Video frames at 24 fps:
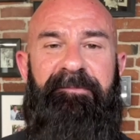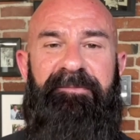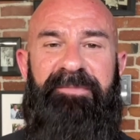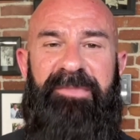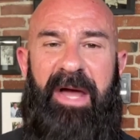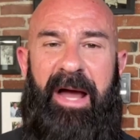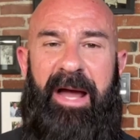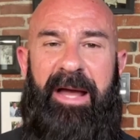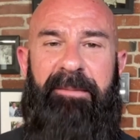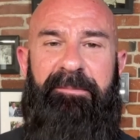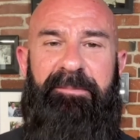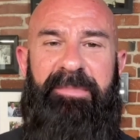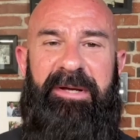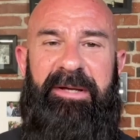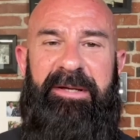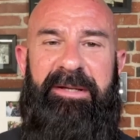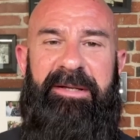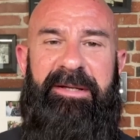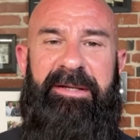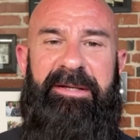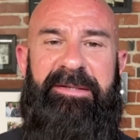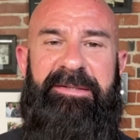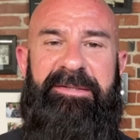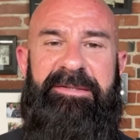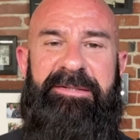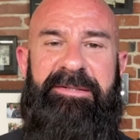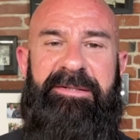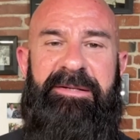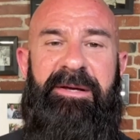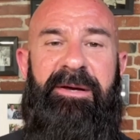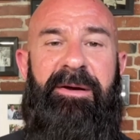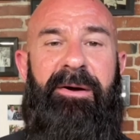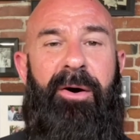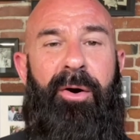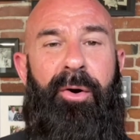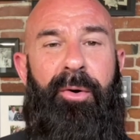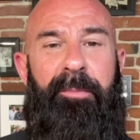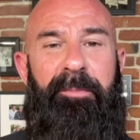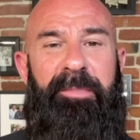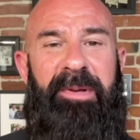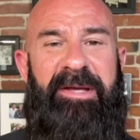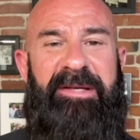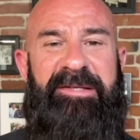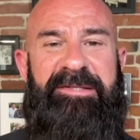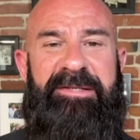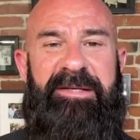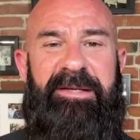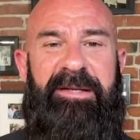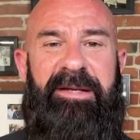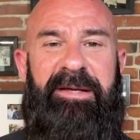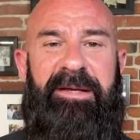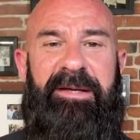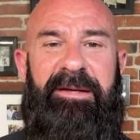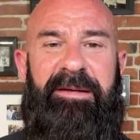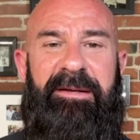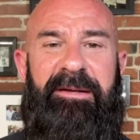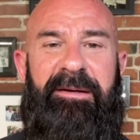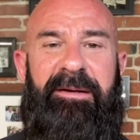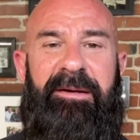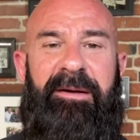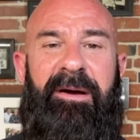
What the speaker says: diabetes, obesity,